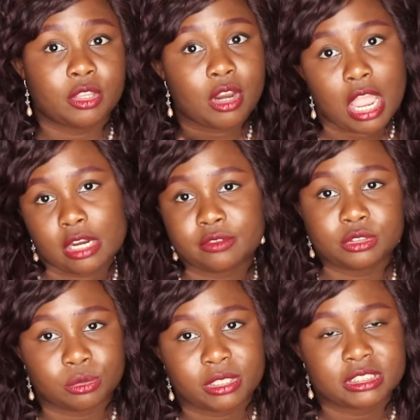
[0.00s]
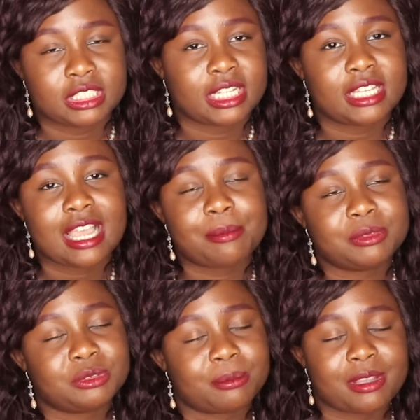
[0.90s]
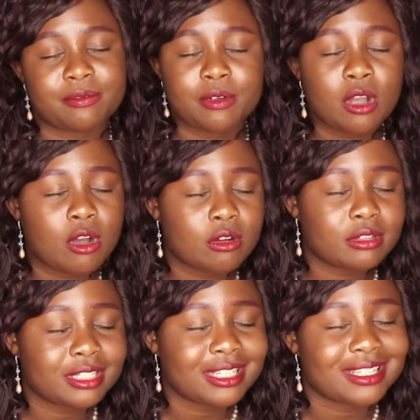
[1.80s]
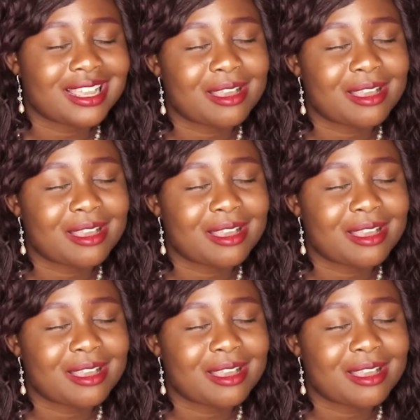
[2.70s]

You're out of storage. Like, it happens with my phone, it